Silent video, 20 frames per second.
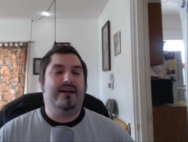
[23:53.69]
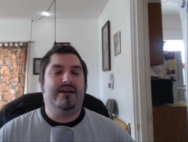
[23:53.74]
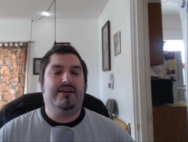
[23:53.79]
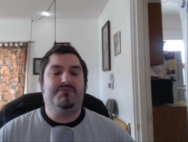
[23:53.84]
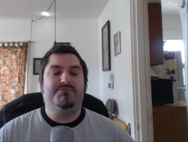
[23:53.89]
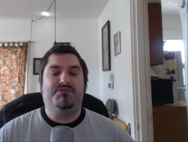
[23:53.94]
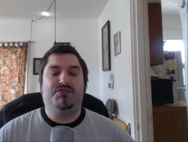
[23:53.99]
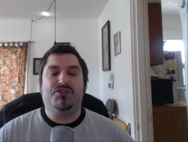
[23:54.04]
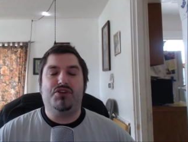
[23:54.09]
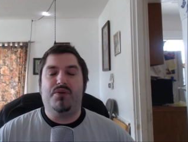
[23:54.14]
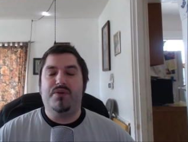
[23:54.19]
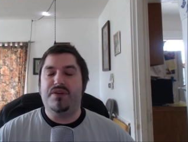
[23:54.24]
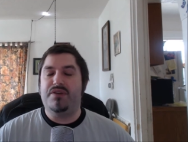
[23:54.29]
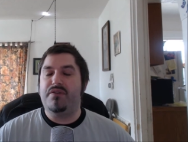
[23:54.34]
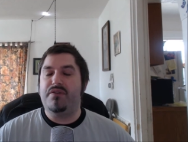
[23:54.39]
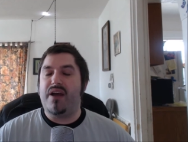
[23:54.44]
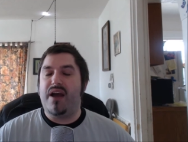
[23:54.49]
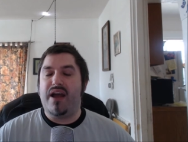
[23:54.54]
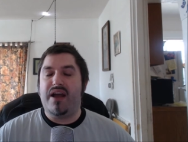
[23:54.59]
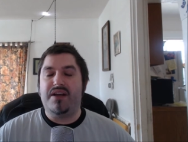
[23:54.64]
showing you
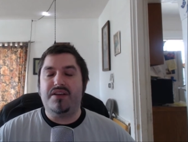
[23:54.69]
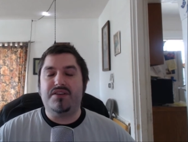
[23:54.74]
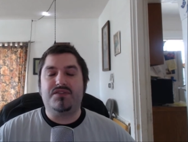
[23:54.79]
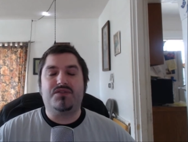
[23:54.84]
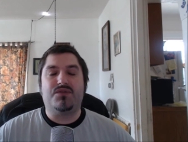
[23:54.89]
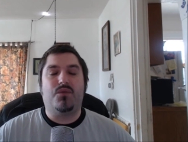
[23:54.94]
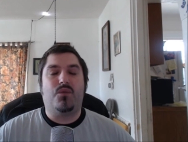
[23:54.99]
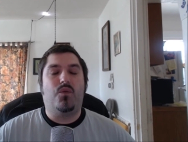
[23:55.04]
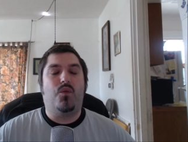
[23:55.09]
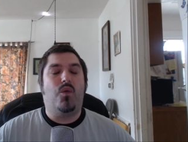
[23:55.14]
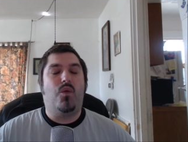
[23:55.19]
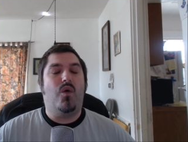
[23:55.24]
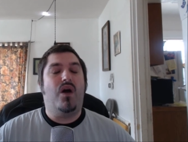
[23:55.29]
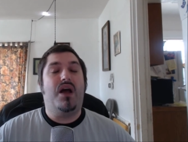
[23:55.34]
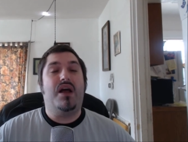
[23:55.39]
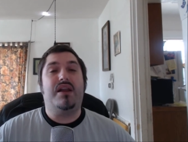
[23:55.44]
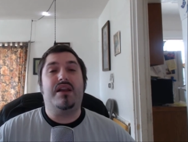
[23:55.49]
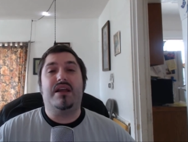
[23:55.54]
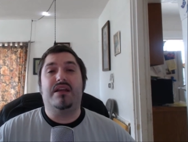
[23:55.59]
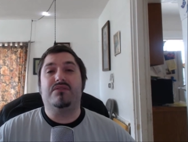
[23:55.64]
guys what
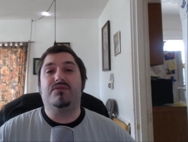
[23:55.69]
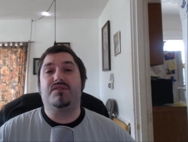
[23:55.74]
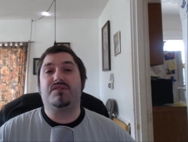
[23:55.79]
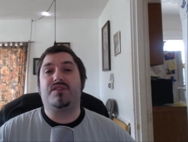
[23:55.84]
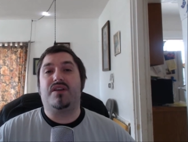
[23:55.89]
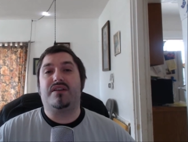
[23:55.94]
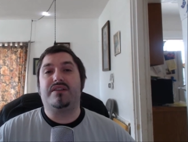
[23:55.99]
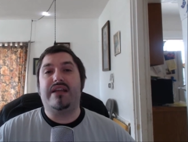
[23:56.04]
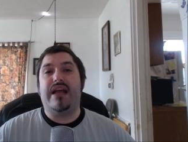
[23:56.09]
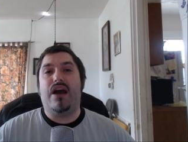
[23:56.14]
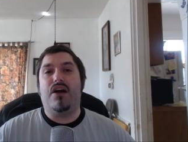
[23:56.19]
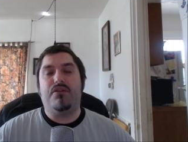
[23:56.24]
it looks like now.